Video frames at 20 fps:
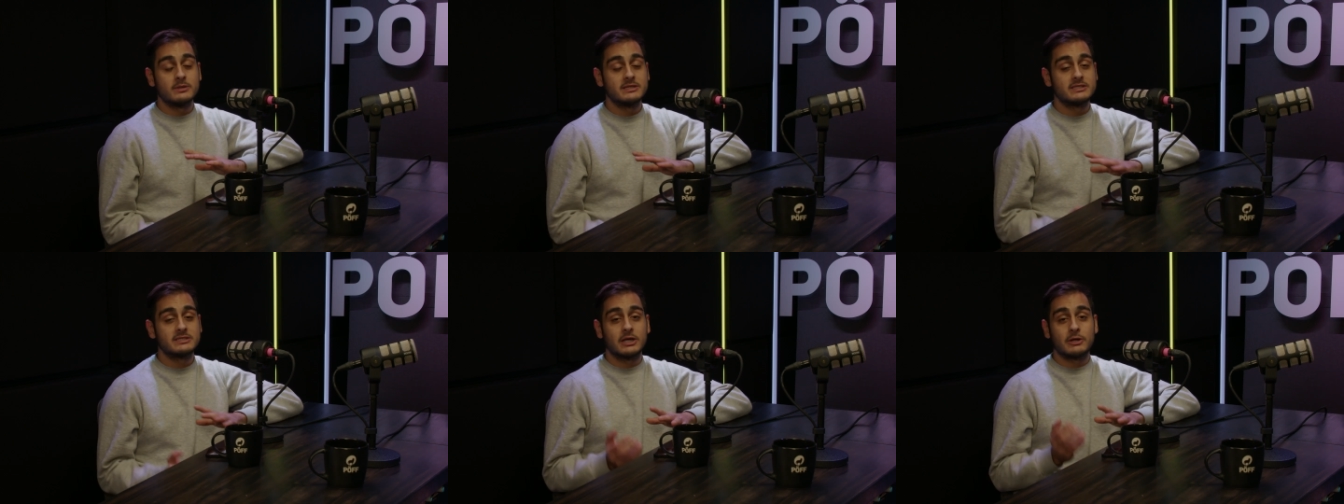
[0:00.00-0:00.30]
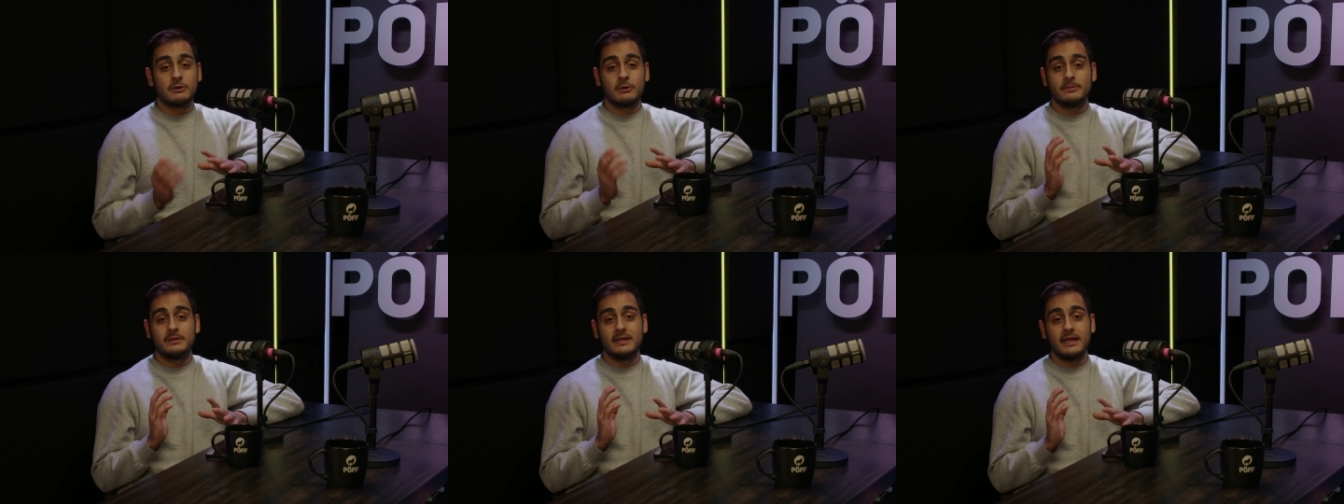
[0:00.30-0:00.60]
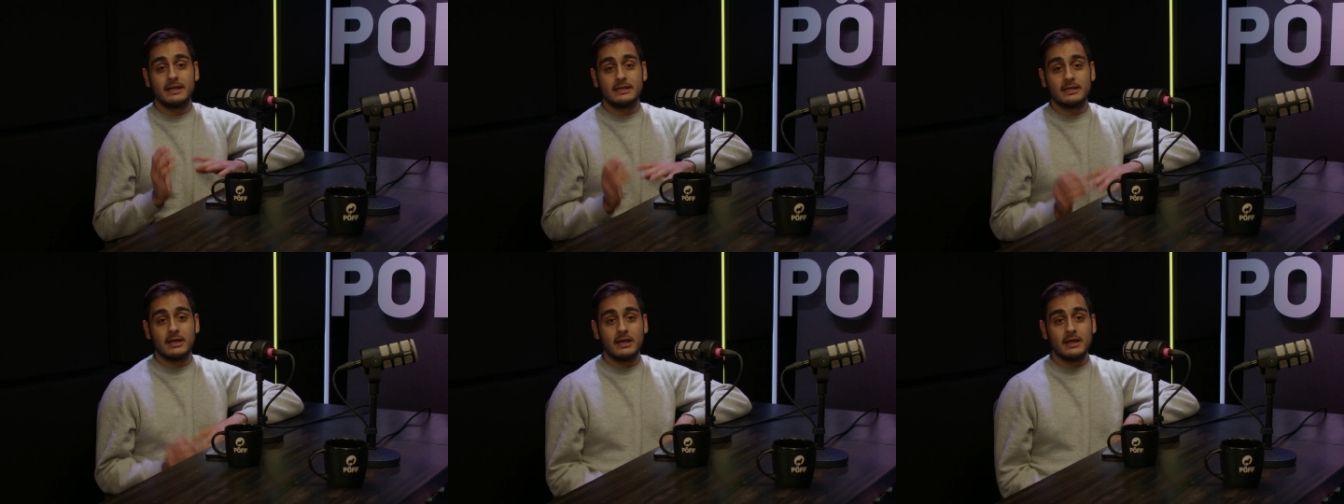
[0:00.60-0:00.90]
Instagram,
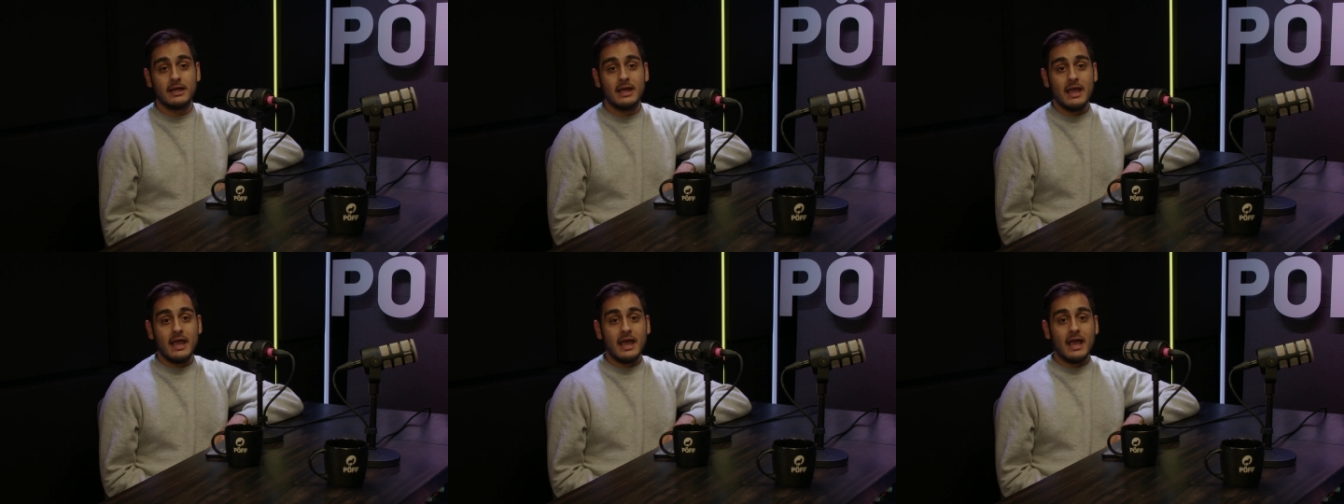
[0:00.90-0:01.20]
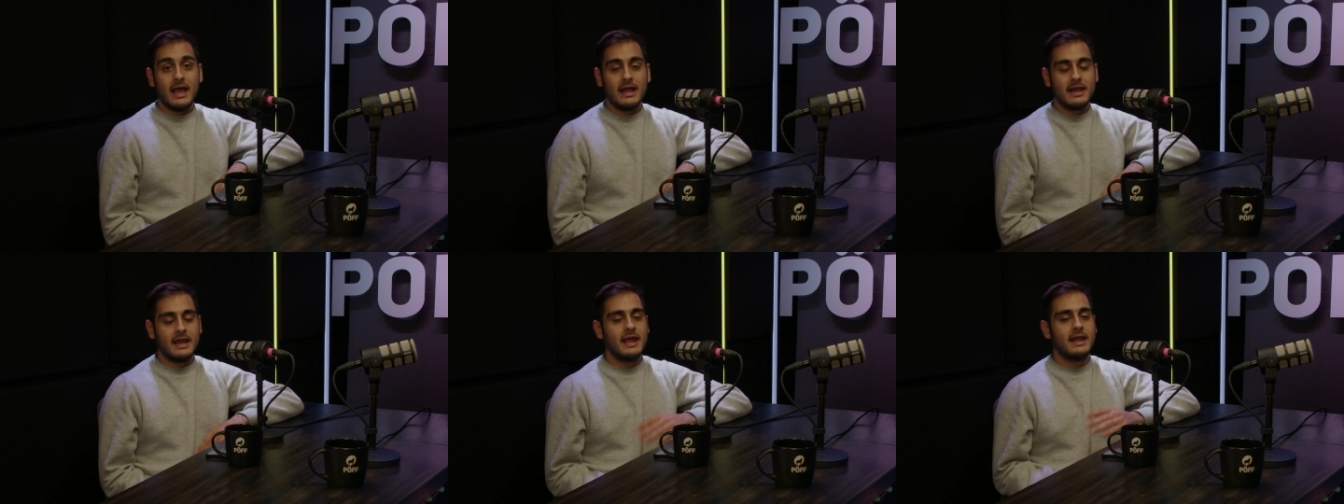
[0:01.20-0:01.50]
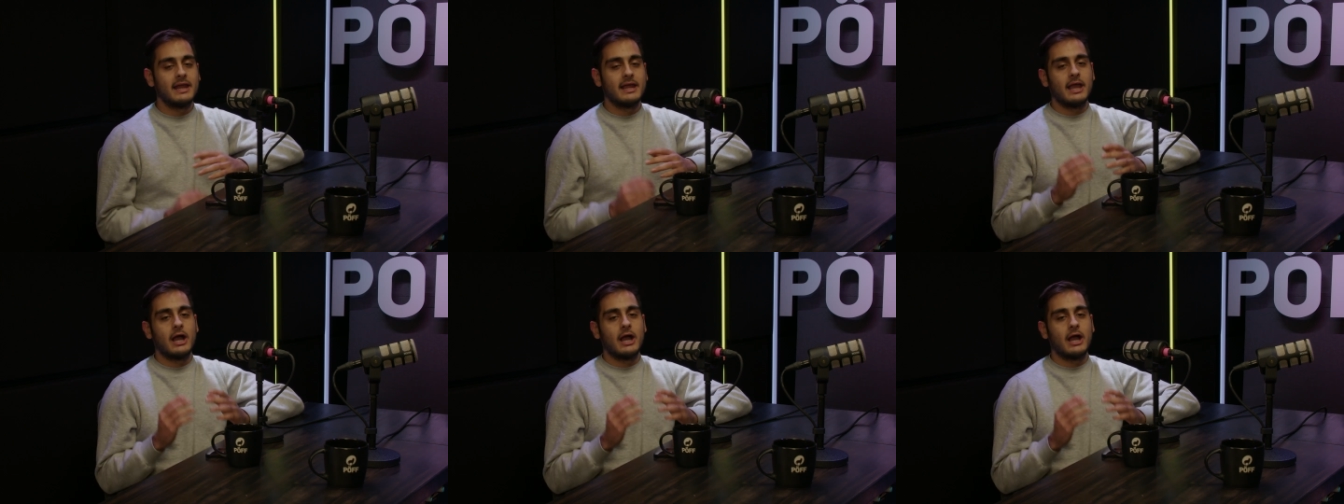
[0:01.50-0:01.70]
TikTok, and any